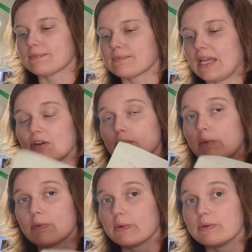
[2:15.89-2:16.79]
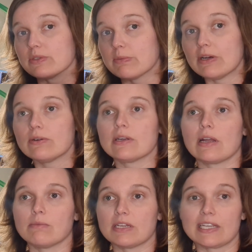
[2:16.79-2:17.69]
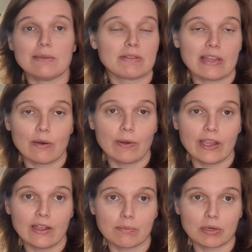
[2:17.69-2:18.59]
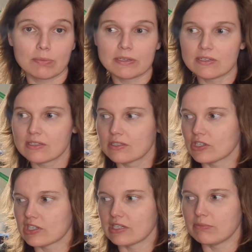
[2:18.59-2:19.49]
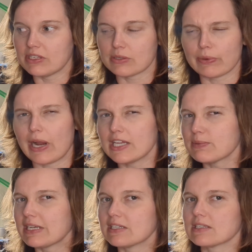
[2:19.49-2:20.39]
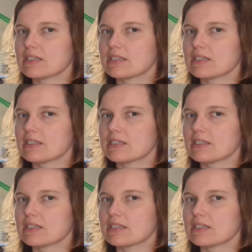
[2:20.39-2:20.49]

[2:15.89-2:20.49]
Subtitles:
I don't remember what it was about, and I'm gonna keep it that way on purpose, just to be surprised, because